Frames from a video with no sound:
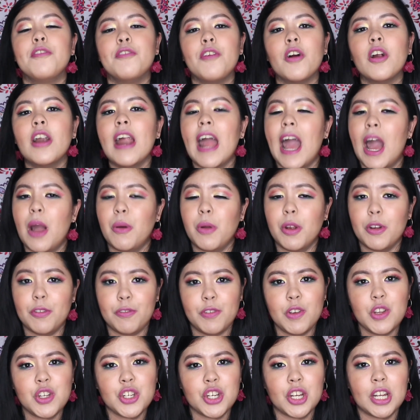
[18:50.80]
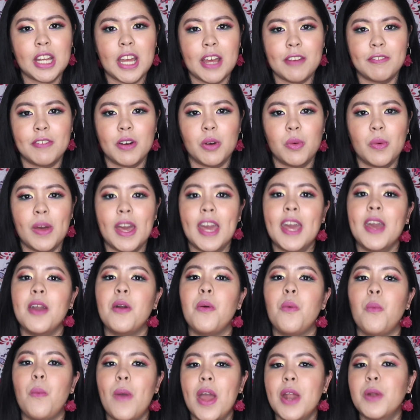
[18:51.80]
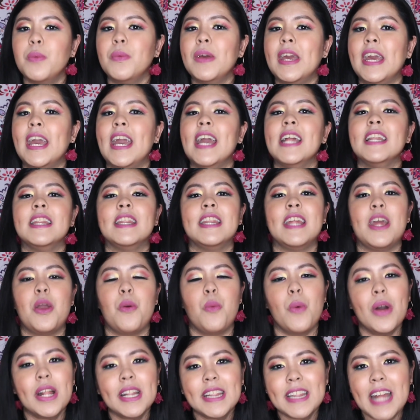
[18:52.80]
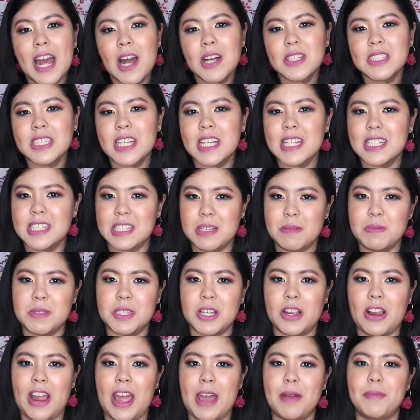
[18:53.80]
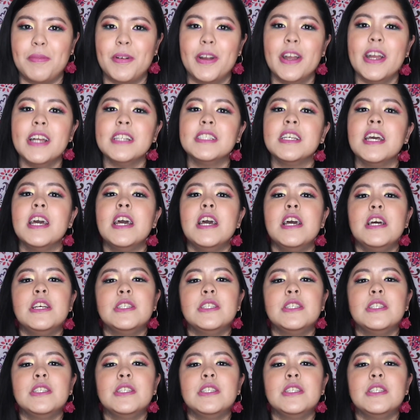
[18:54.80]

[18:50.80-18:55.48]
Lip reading: for our future giveaway when we hit the 1,000 subscribers.